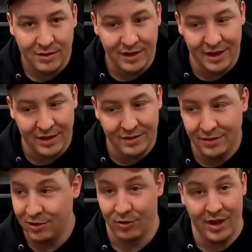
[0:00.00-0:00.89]

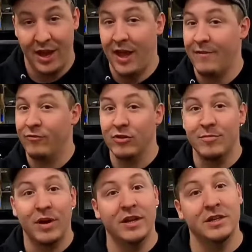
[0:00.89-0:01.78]
that
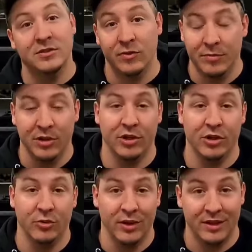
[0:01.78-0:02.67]
everybody is
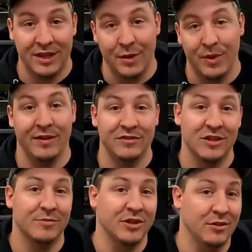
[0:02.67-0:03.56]
familiar with. That way, if
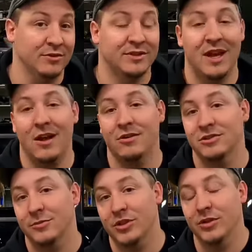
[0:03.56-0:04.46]
something goes down or
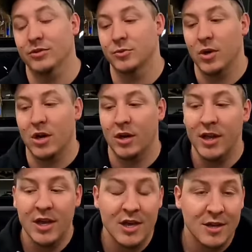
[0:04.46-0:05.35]
something goes
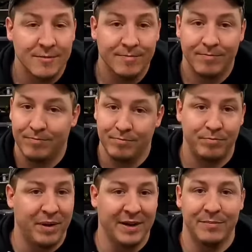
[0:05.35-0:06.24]
wrong,
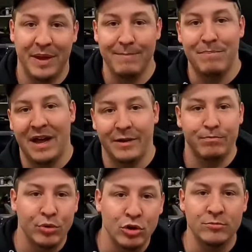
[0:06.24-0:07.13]
bada bing,
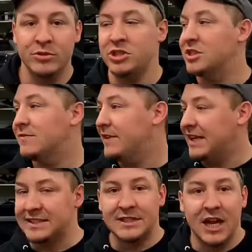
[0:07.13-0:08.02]
bada boom, she's
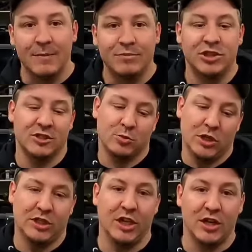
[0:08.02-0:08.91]
fixed up, she's
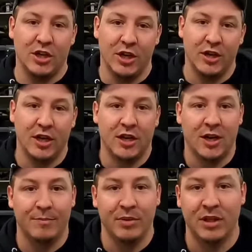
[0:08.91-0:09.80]
working good in a
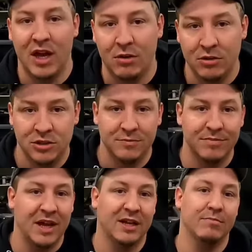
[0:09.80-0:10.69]
couple hours, you're
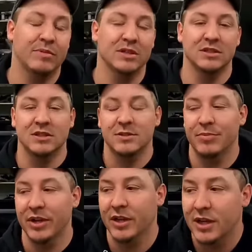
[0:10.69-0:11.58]
back in business.
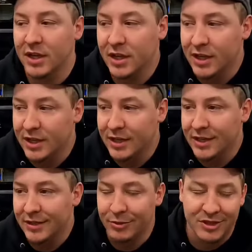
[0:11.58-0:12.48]
But
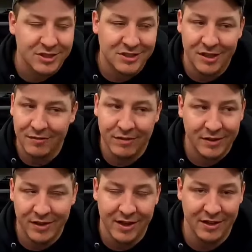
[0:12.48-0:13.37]
with this stuff,
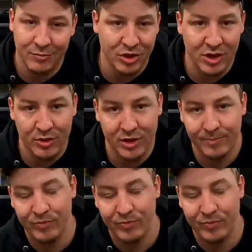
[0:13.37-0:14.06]
it ain't gonna be that way.